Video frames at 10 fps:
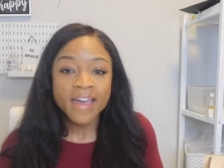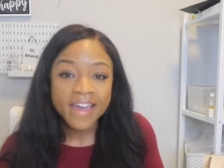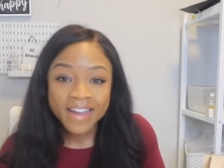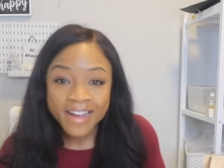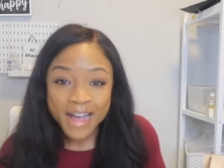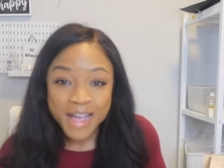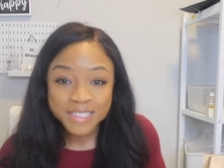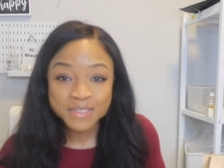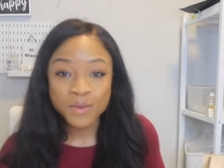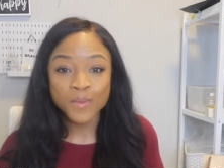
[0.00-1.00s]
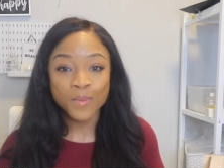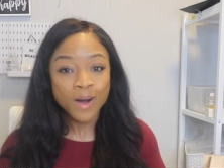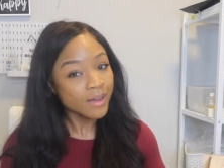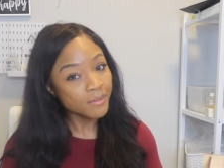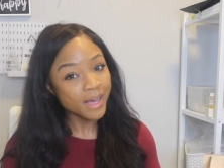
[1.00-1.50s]
Hey guys,
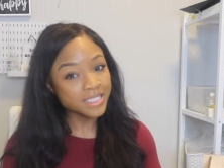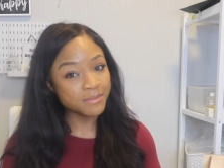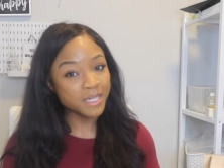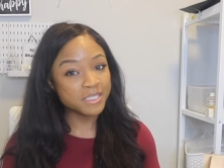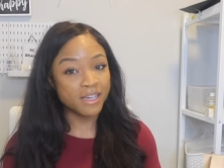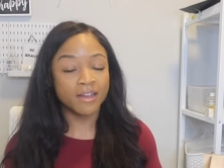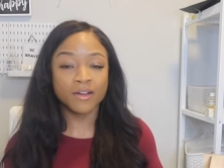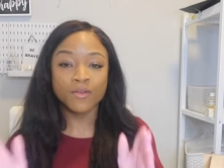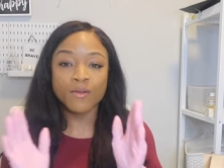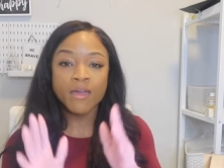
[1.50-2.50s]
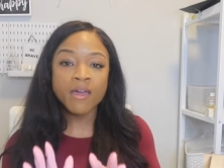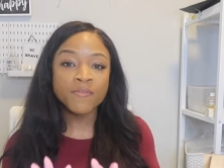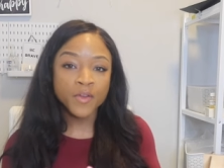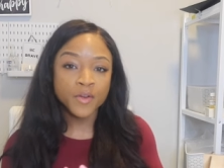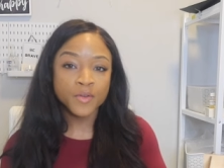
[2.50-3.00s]
welcome back to my channel.
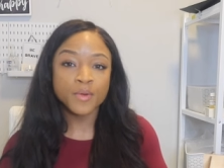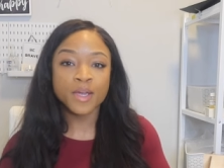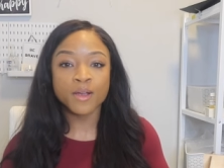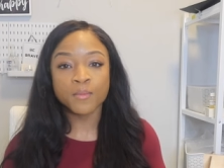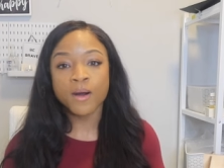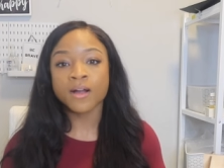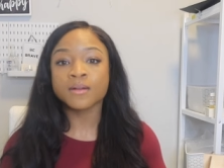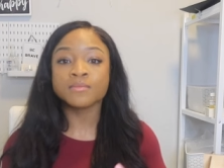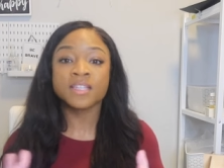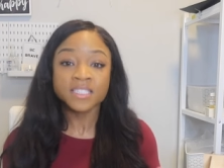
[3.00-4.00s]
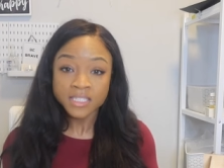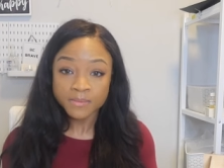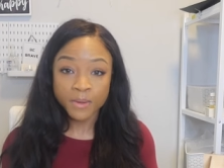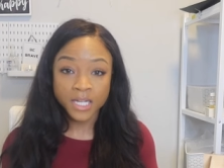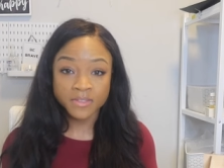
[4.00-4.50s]
If you're new here, welcome. This
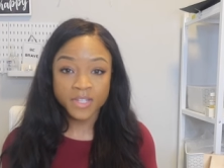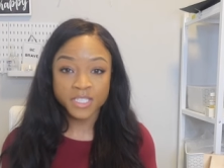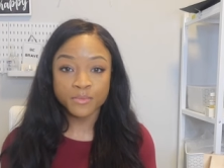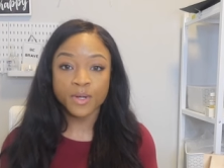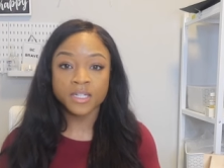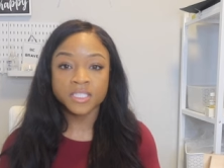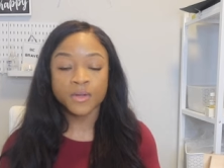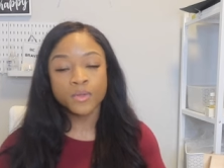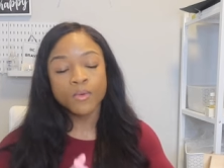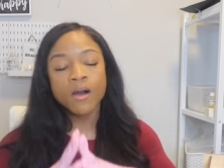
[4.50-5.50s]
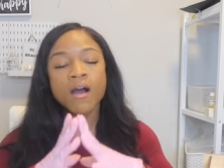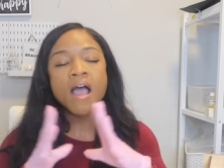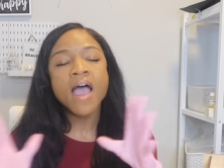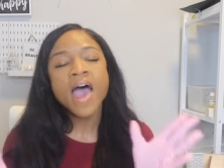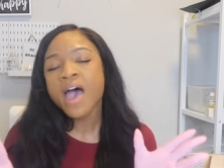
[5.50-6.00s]
is Boss Vision where I share with you
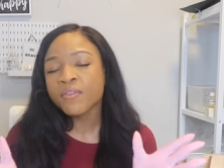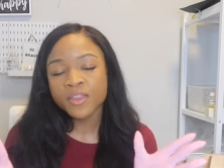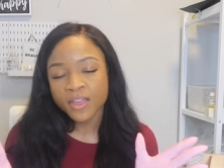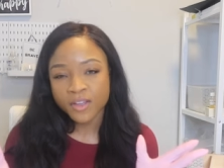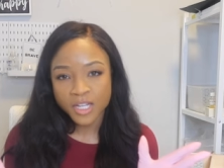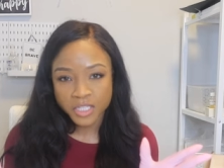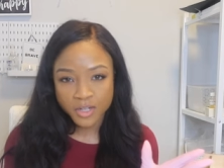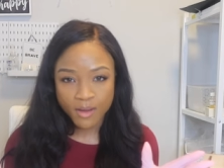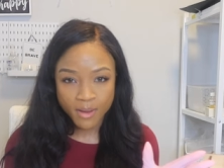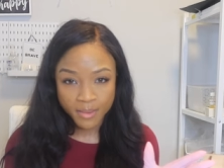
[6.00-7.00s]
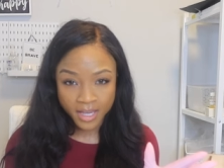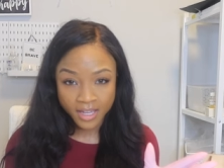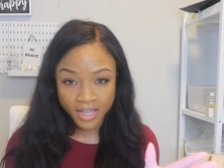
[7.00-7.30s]
all everything you need to know about making